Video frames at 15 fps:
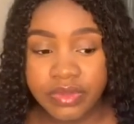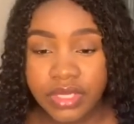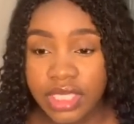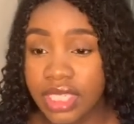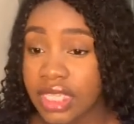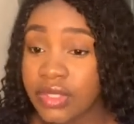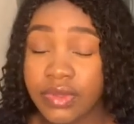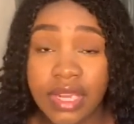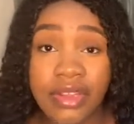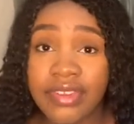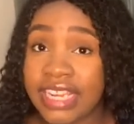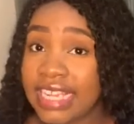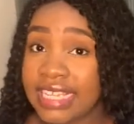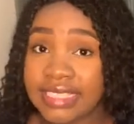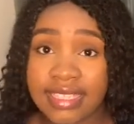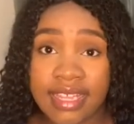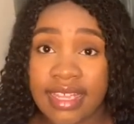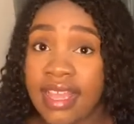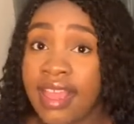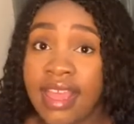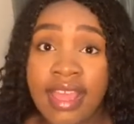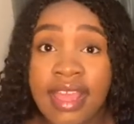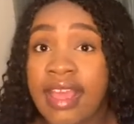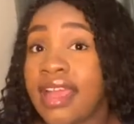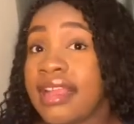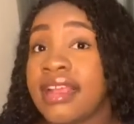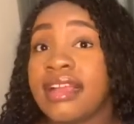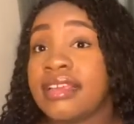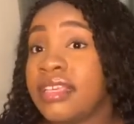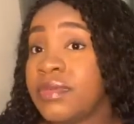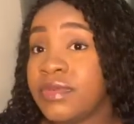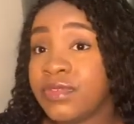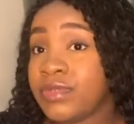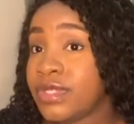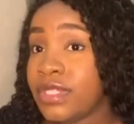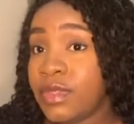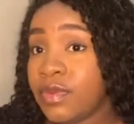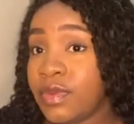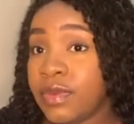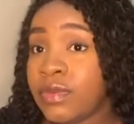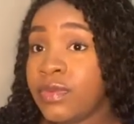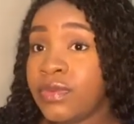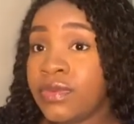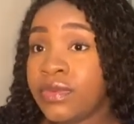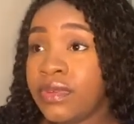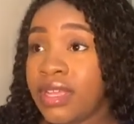That's when I realized that I can't keep ghosting people.